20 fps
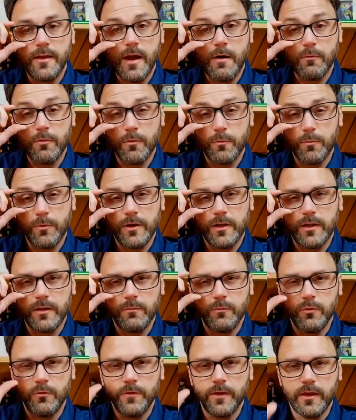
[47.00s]
Now we're really
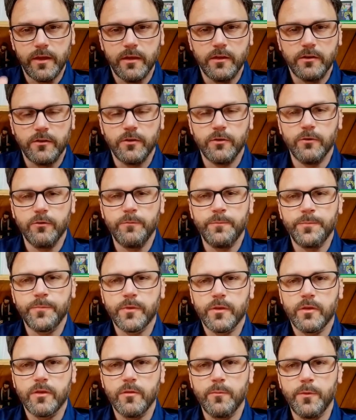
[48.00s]
moving into
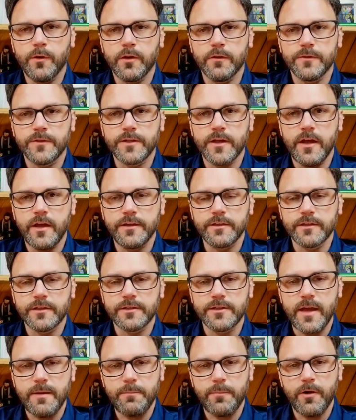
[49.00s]
the Book of Signs,
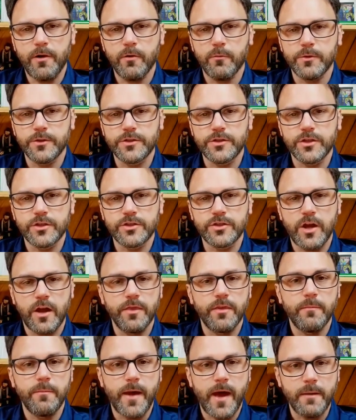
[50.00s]
because that part was just
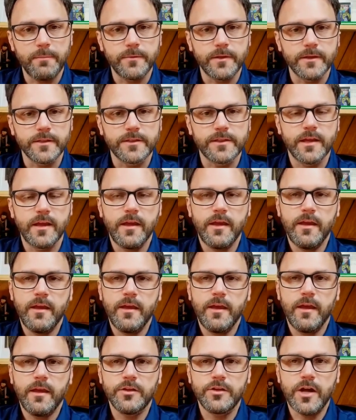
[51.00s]
John the Baptist
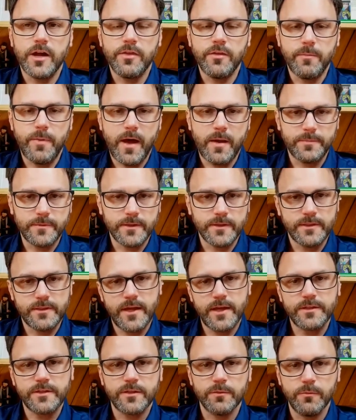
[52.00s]
and John the Baptist's
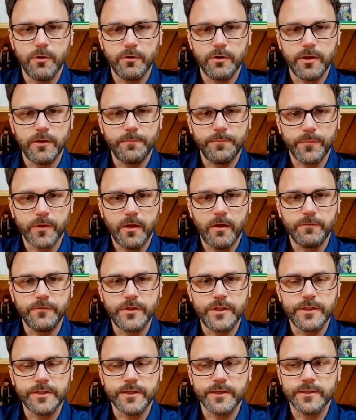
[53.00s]
testimony of
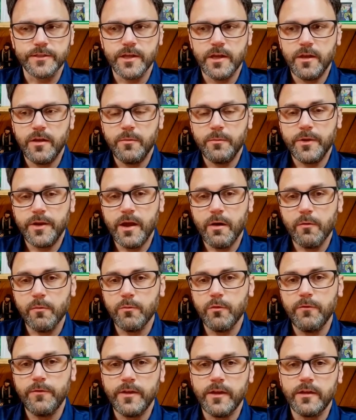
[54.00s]
Jesus. But now we're
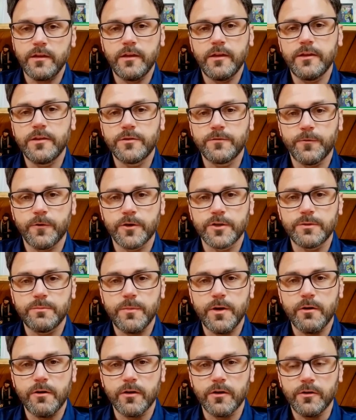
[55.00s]
moving into his first
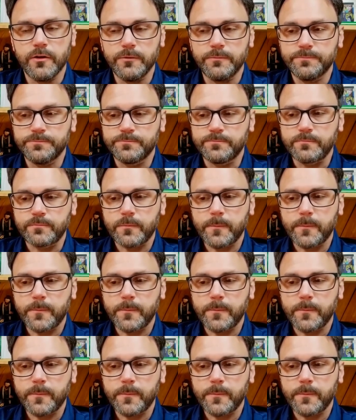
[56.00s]
miracle,